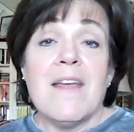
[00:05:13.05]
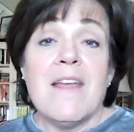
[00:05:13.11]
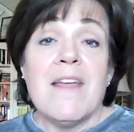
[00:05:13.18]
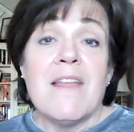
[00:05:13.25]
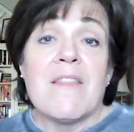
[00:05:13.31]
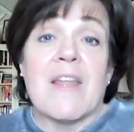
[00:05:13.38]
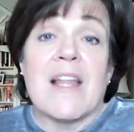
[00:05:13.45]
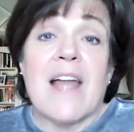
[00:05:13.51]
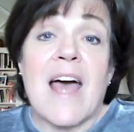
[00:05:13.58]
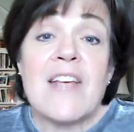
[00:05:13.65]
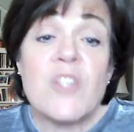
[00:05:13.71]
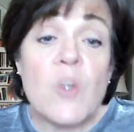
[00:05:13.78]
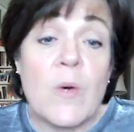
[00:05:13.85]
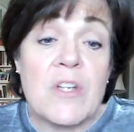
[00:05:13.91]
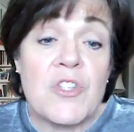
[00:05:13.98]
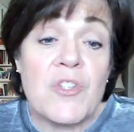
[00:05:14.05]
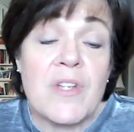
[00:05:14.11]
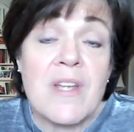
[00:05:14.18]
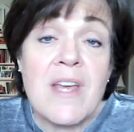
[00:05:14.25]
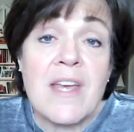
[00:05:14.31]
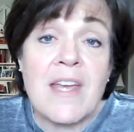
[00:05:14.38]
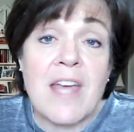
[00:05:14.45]
The last
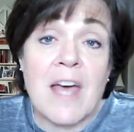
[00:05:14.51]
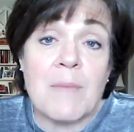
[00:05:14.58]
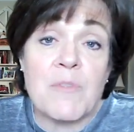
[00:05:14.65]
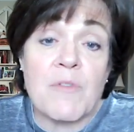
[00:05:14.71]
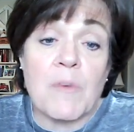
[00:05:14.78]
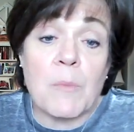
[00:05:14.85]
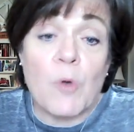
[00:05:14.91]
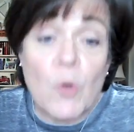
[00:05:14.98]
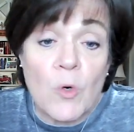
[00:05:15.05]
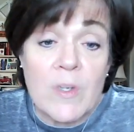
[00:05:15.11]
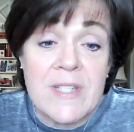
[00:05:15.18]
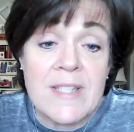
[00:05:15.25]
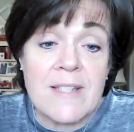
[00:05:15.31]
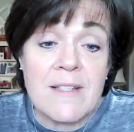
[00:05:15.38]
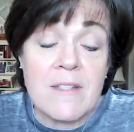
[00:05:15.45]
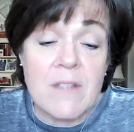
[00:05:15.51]
question comes from Krista